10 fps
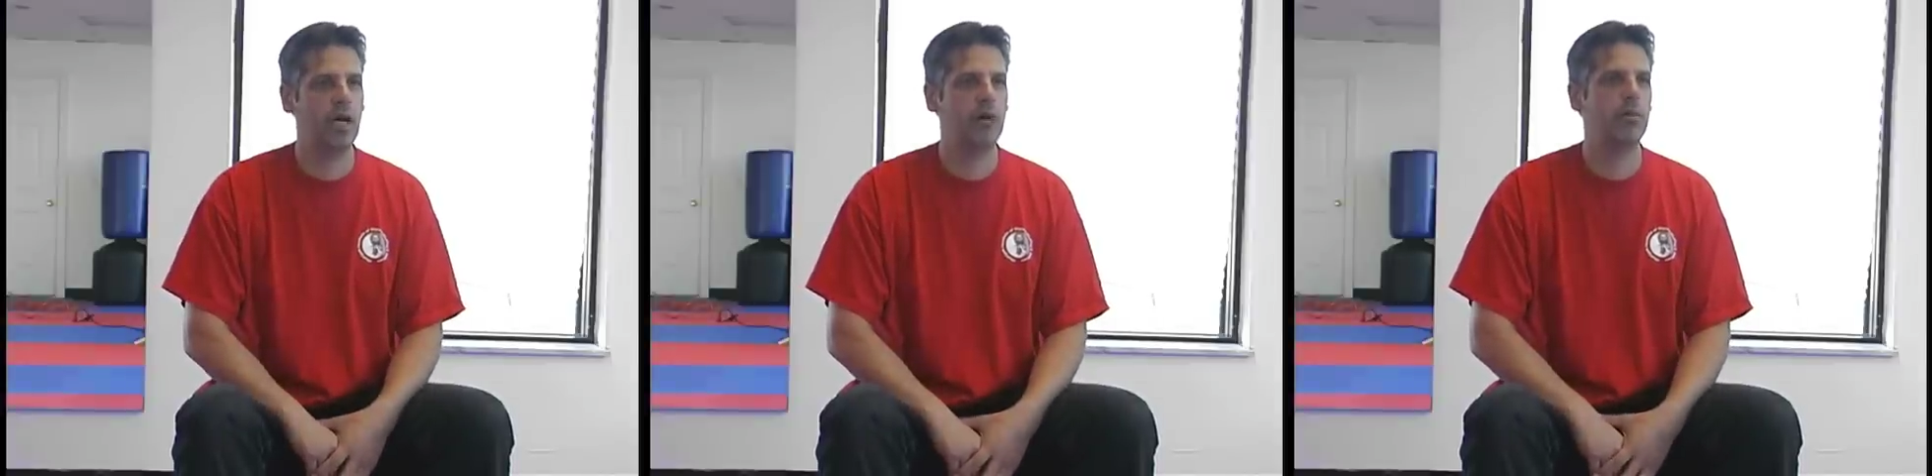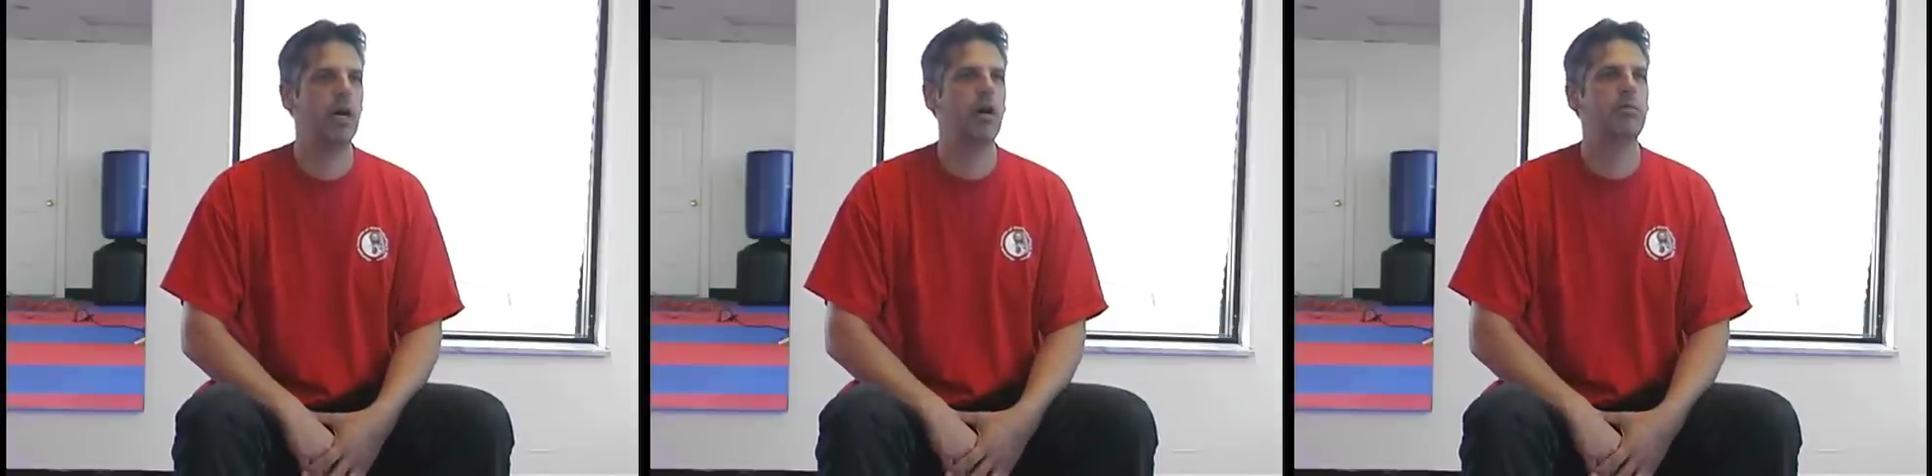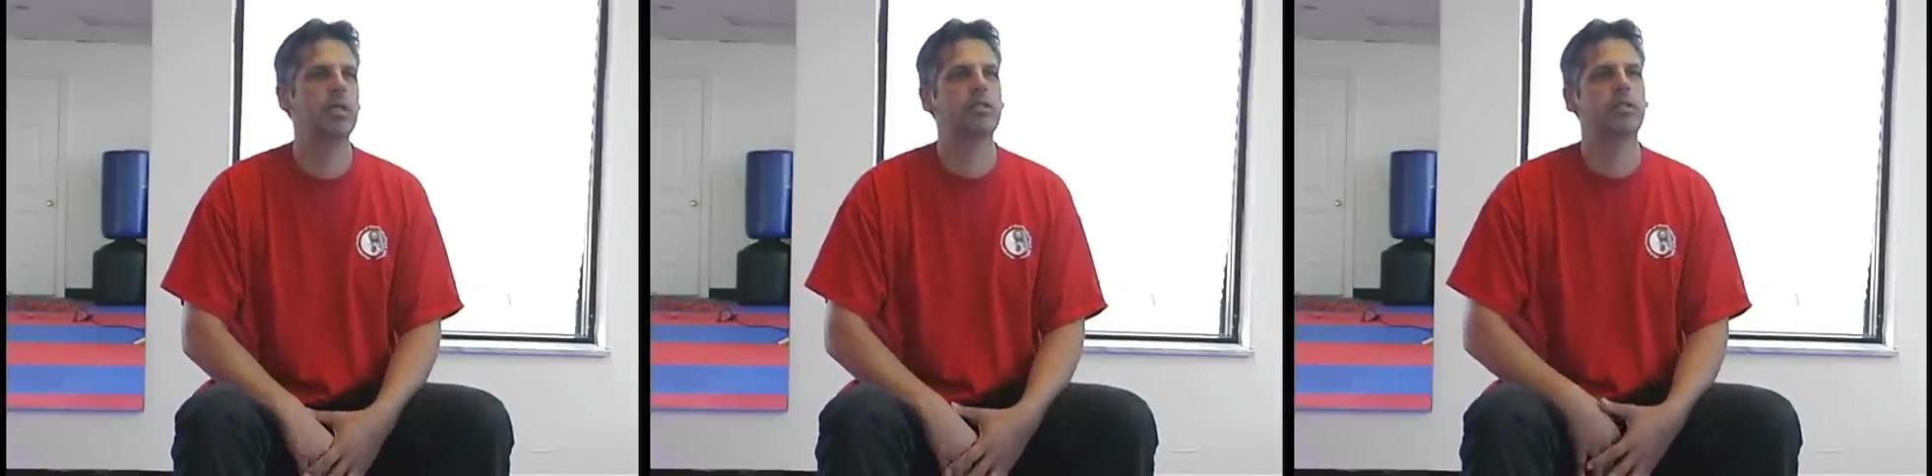How
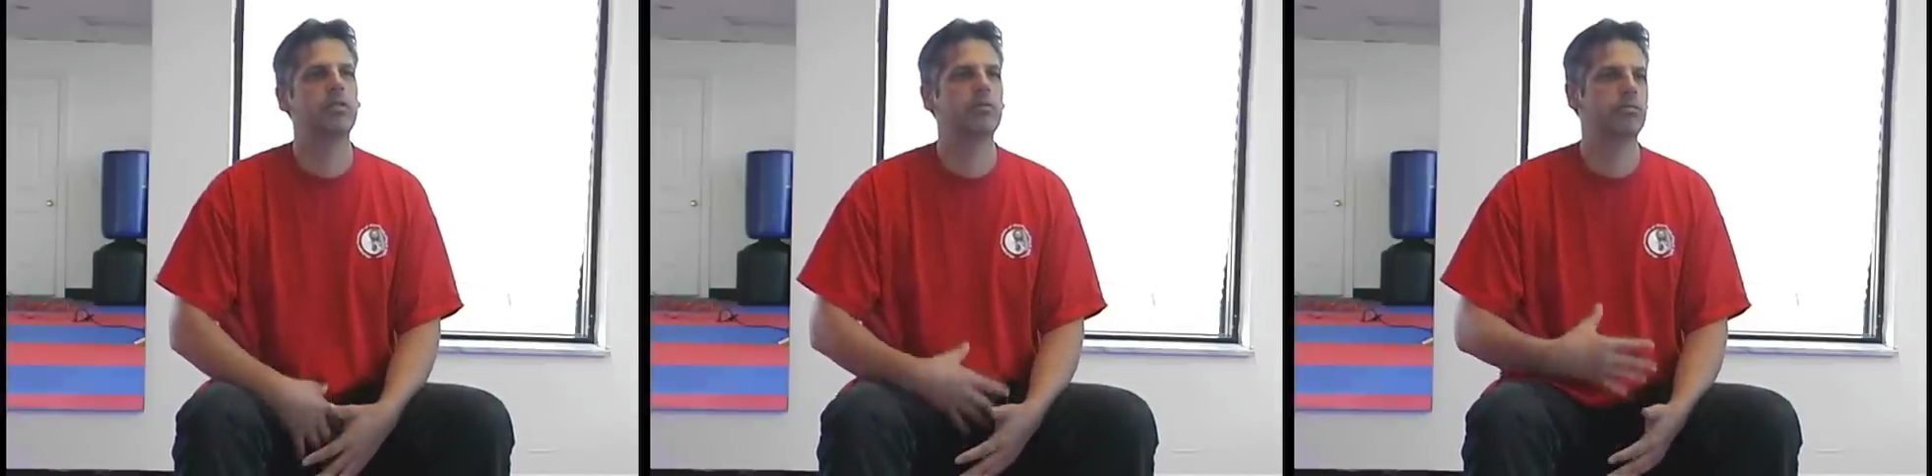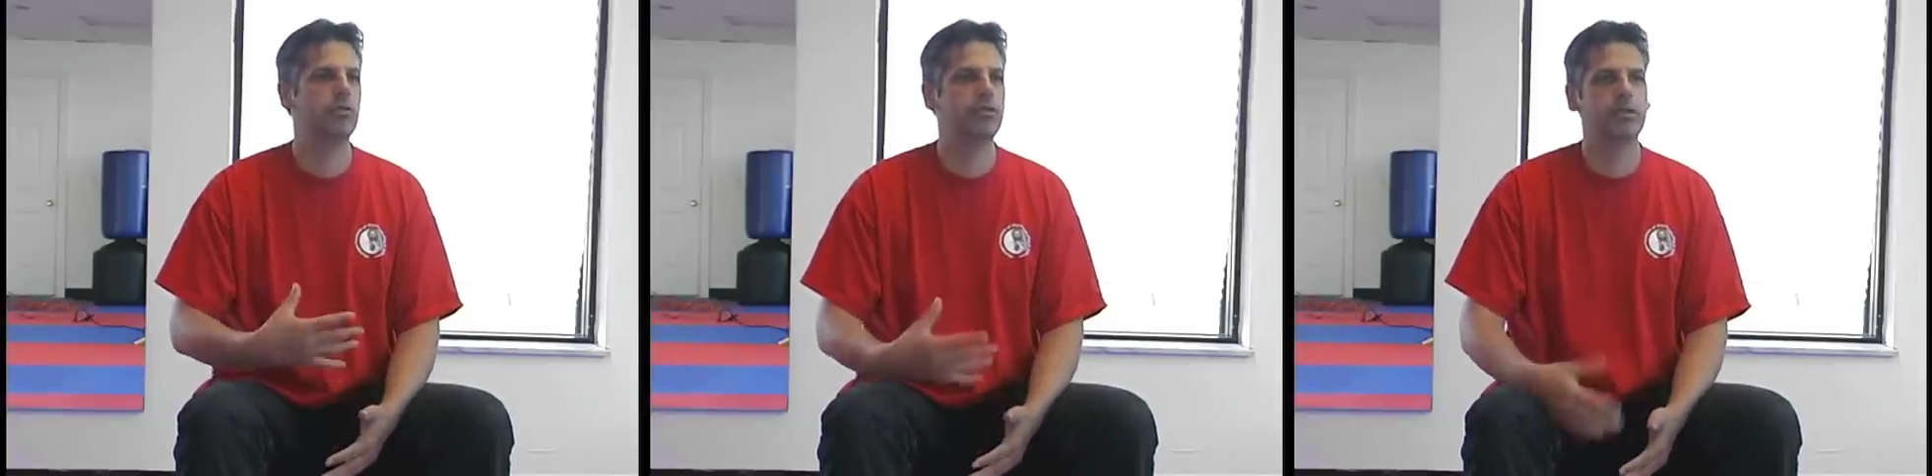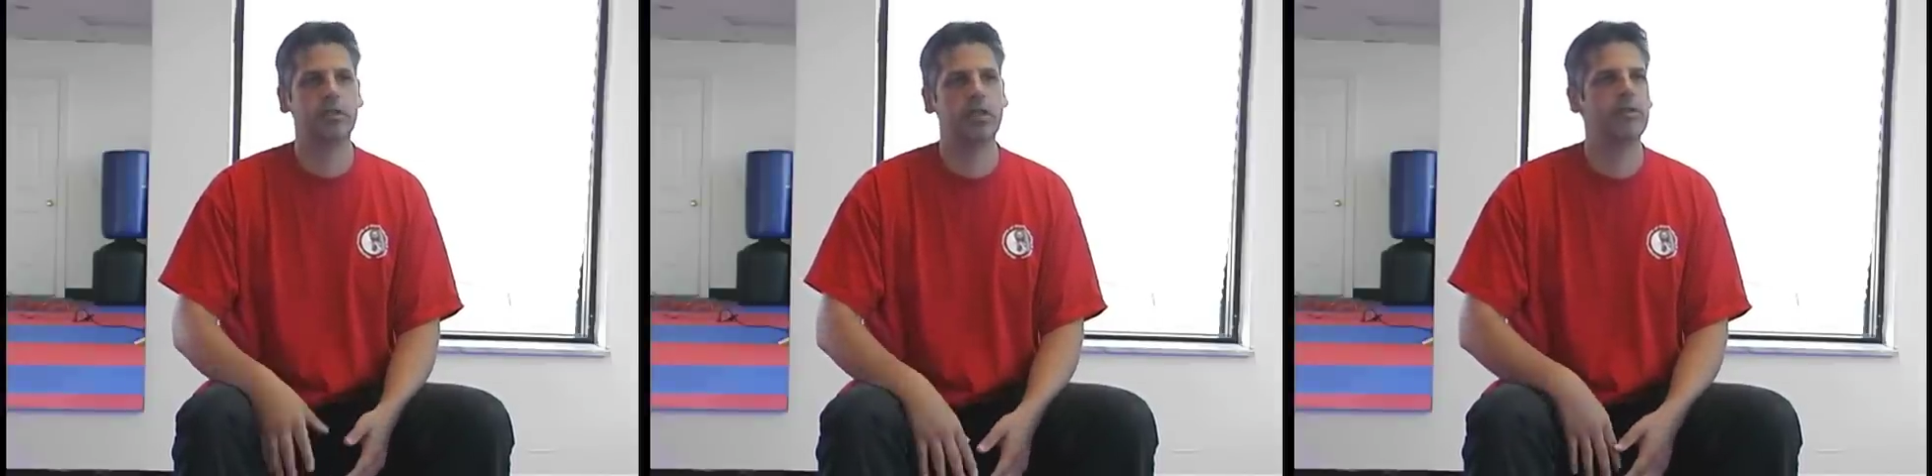much can you improve
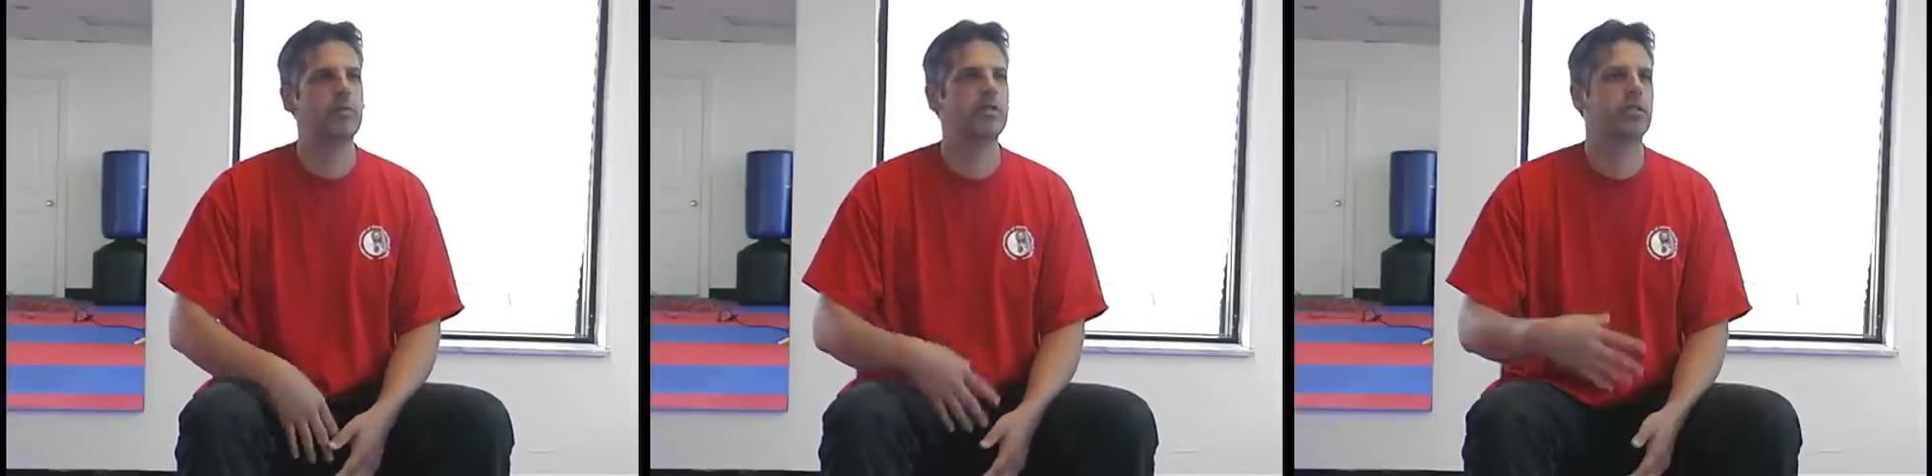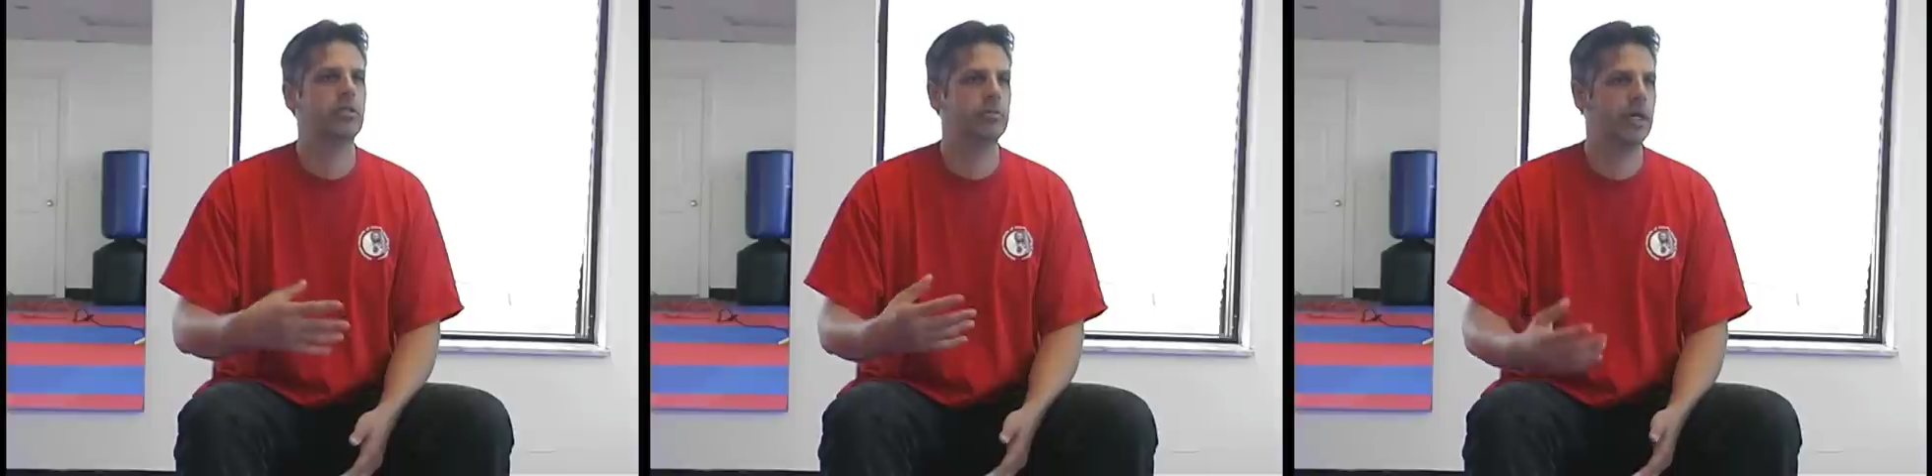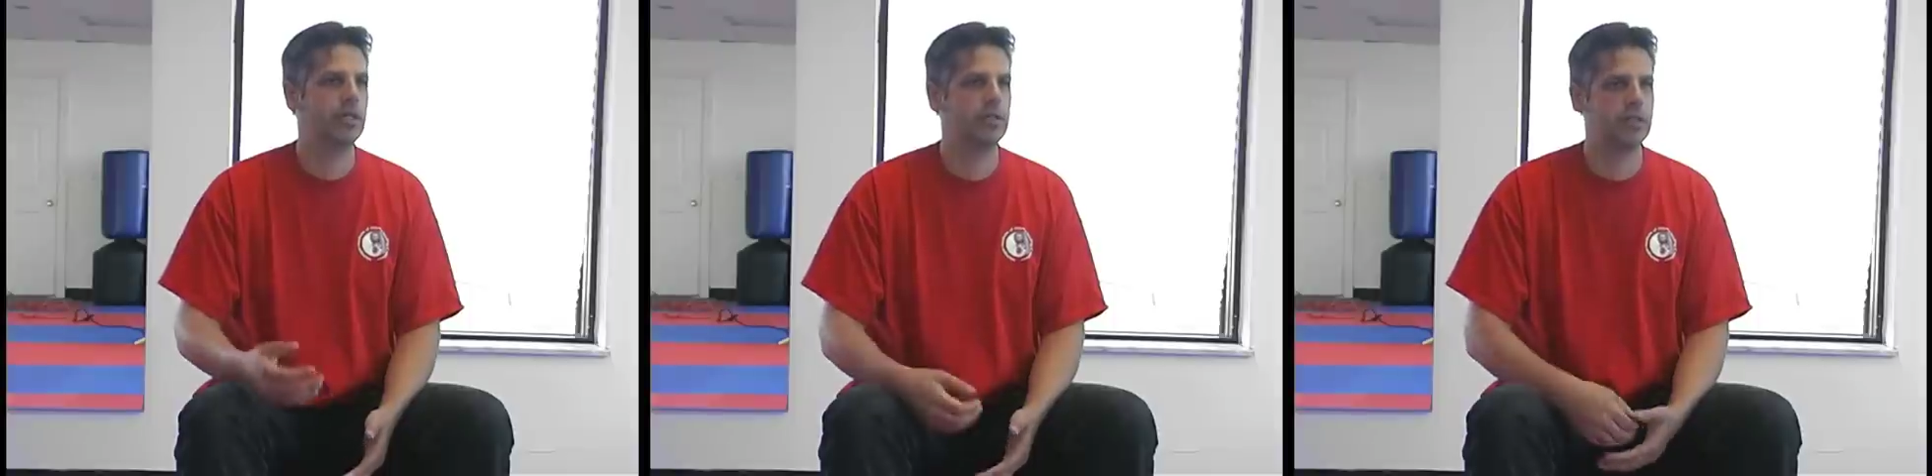yourself? How much can you
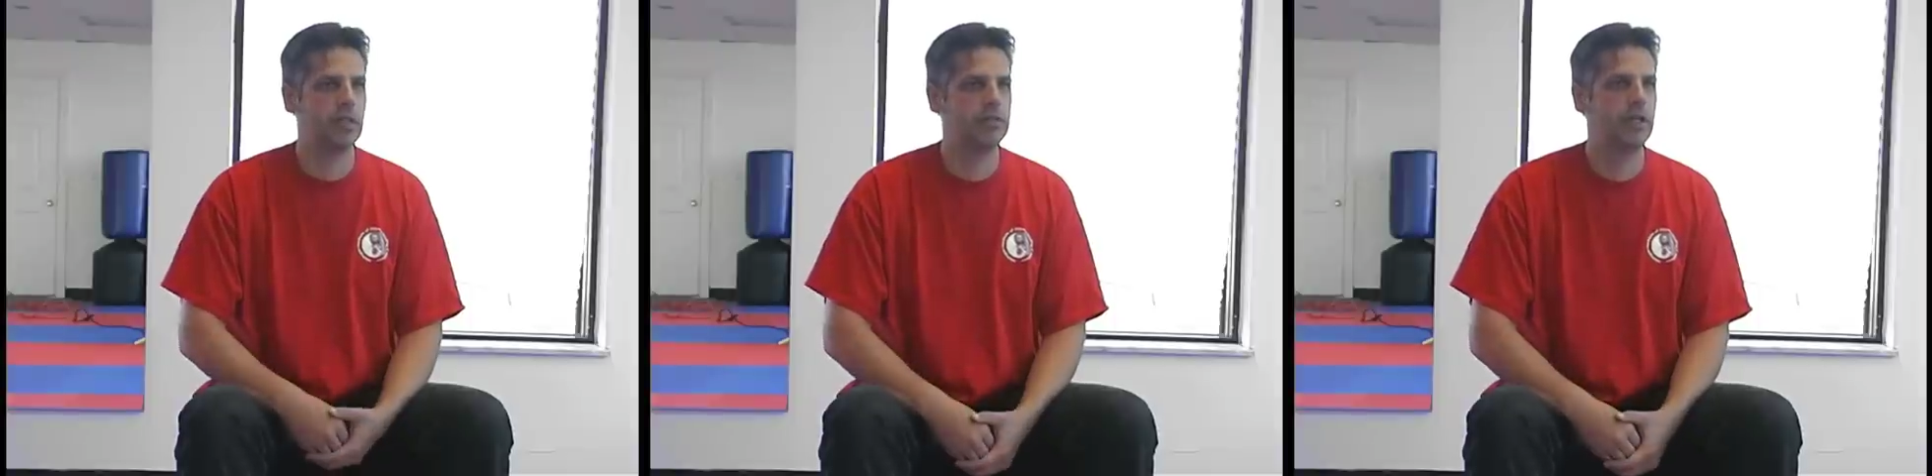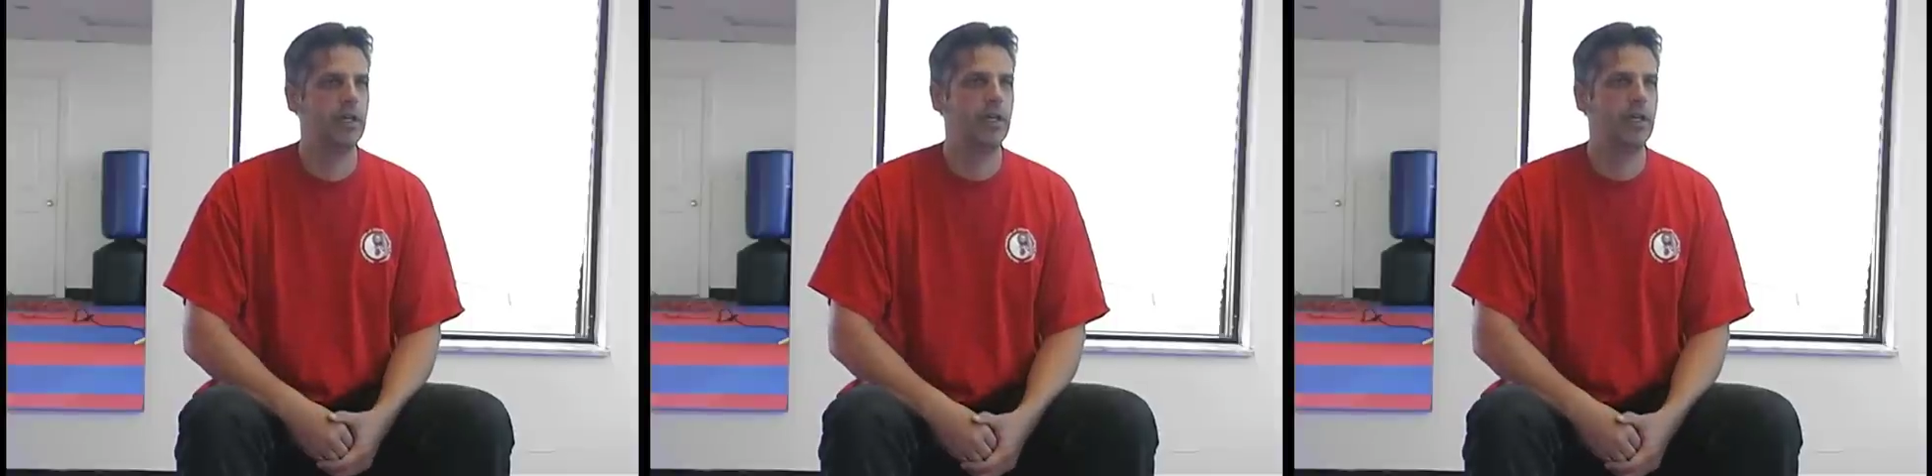better yourself?